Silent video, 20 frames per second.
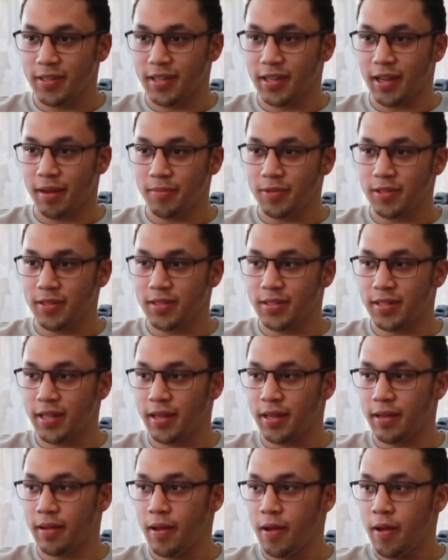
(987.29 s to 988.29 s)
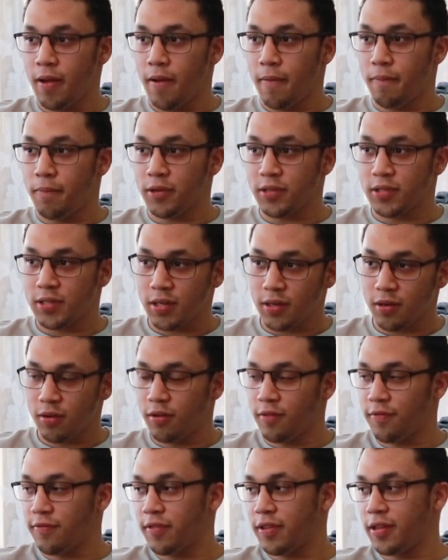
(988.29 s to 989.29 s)
And I'm just there pushing
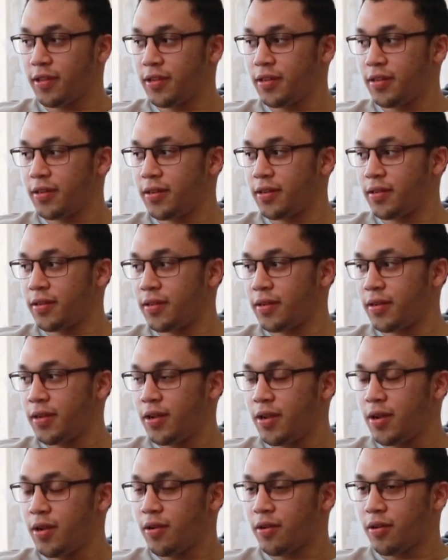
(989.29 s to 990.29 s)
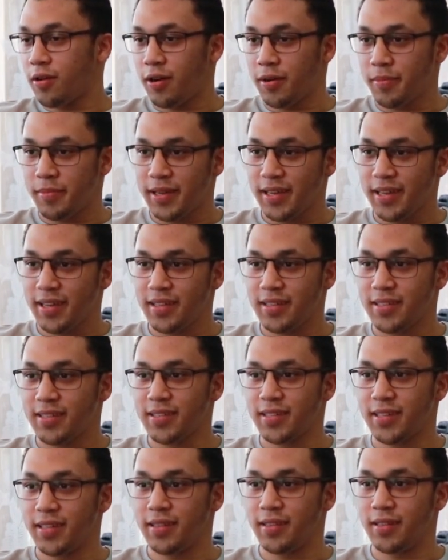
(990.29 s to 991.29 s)
off the
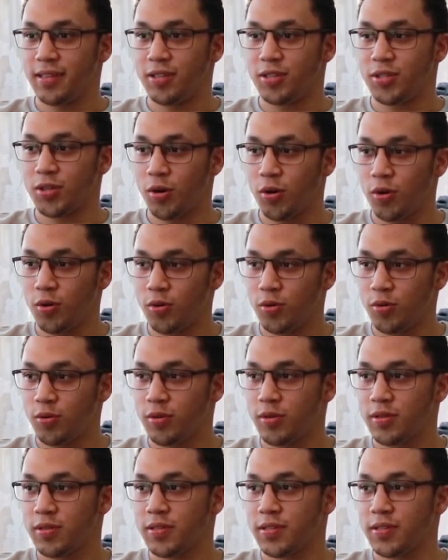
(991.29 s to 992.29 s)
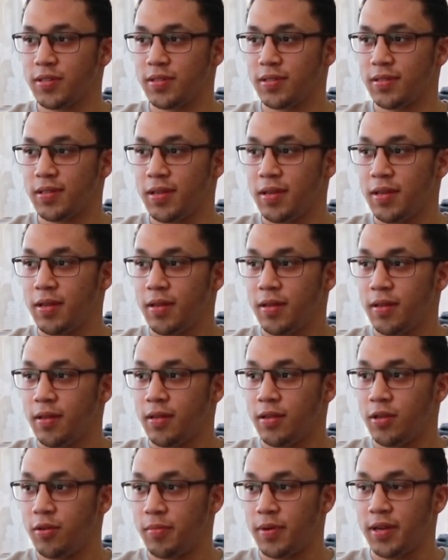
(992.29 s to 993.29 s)
comments and the jokes and
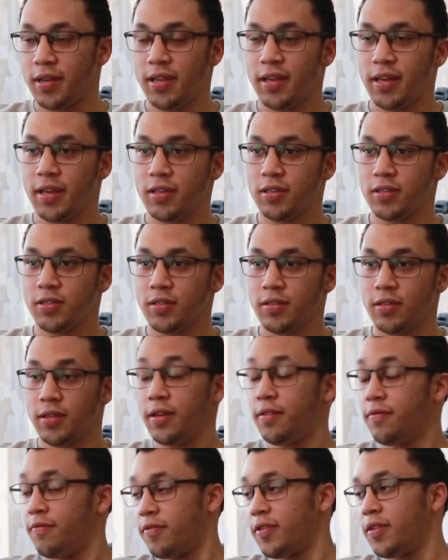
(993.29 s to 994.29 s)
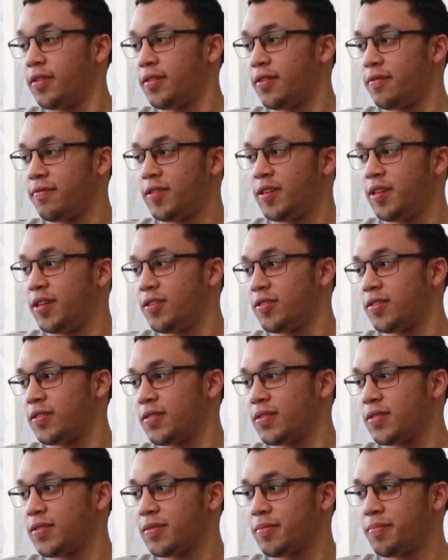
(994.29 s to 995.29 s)
humiliation in front of
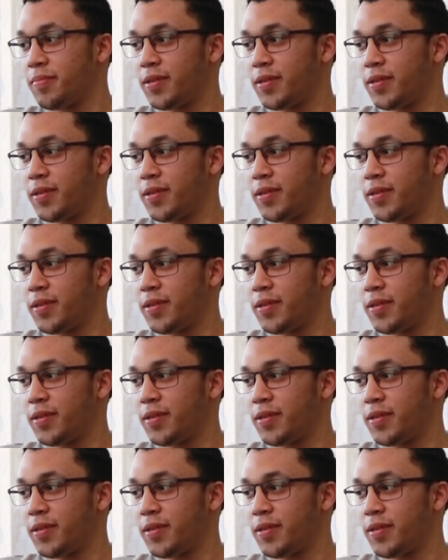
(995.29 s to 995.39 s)
teachers.